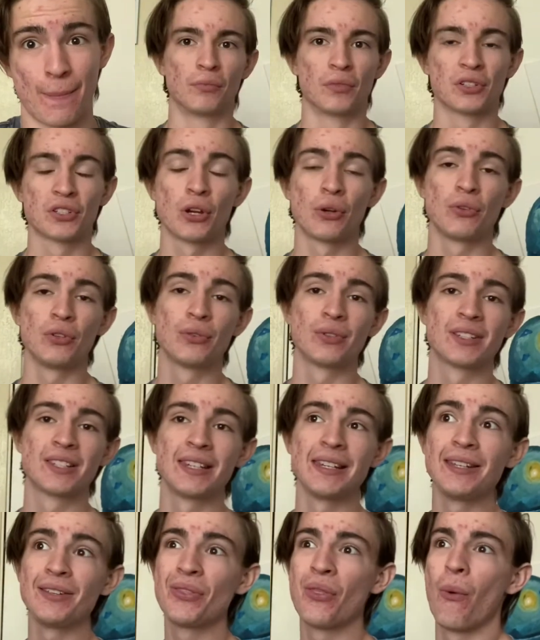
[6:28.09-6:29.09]
So you can
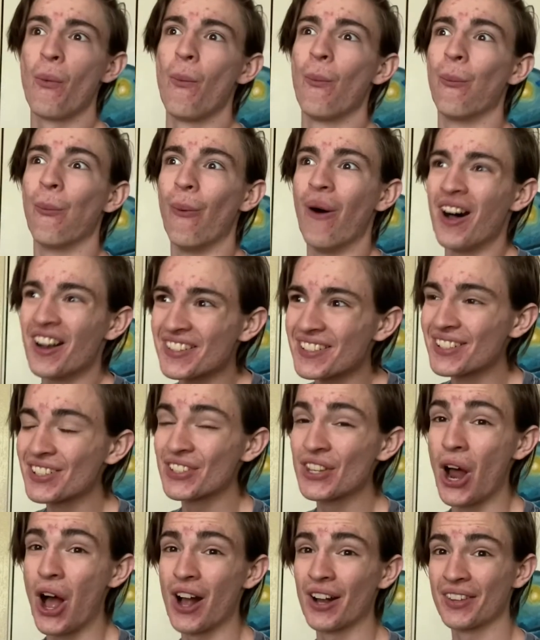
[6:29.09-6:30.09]
see the one
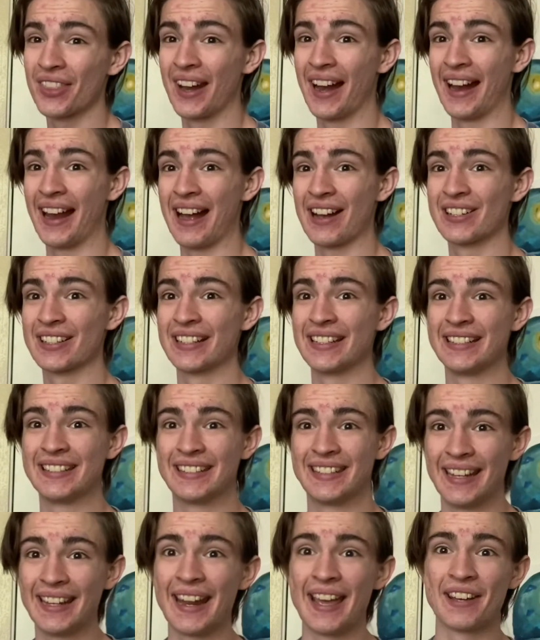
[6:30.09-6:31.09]
stock that I actually
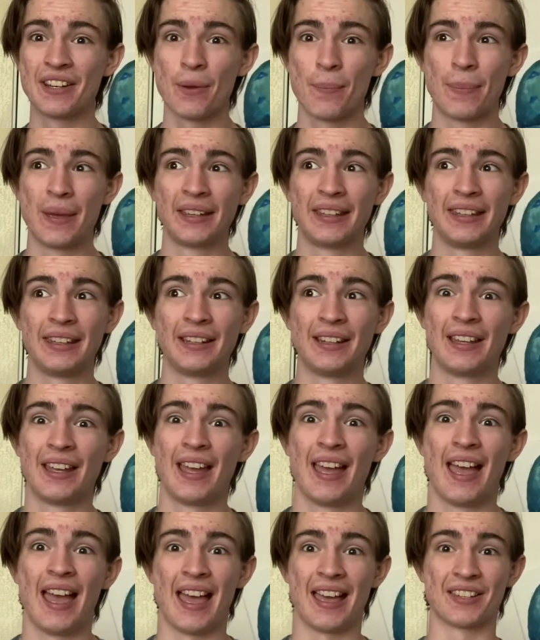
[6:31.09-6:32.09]
did end up picking
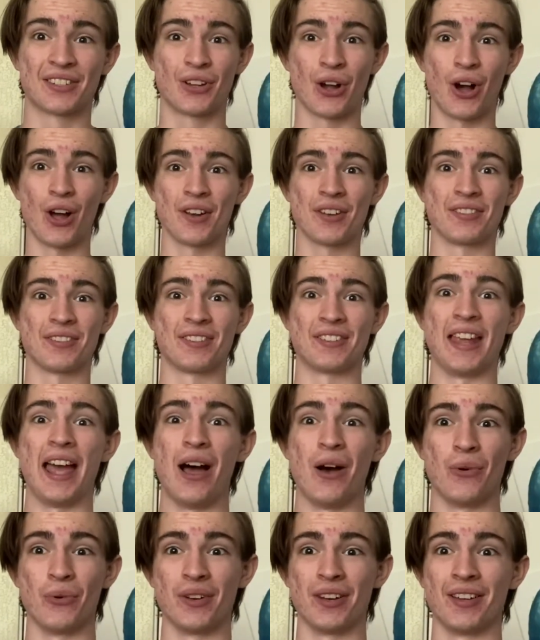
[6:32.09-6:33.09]
has gone
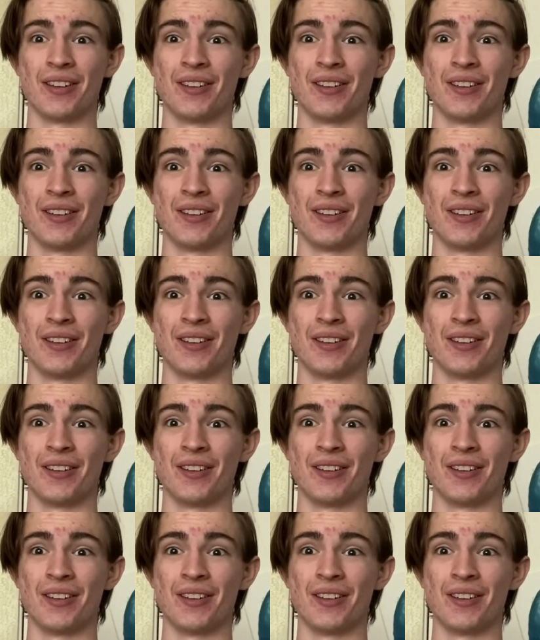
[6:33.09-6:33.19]
down.